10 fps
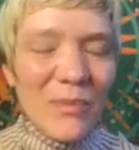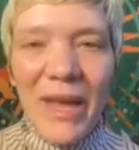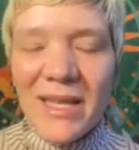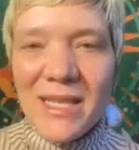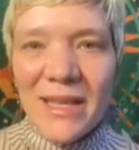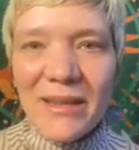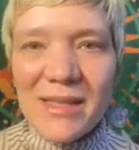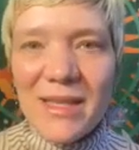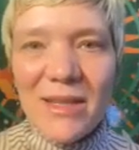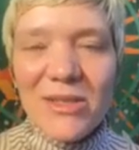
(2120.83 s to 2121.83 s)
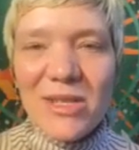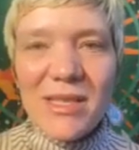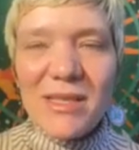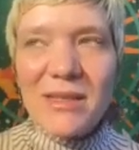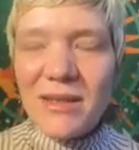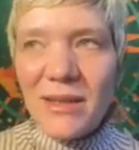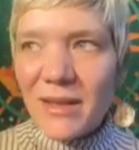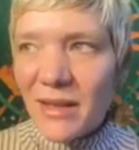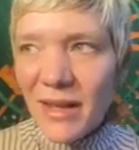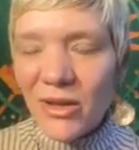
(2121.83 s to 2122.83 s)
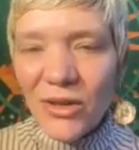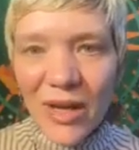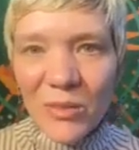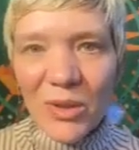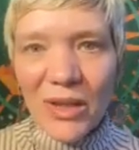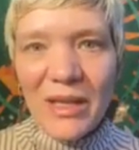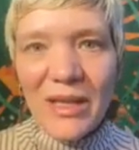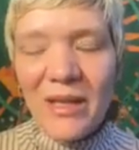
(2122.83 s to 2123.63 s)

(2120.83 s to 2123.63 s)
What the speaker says: paintings that are just incredible.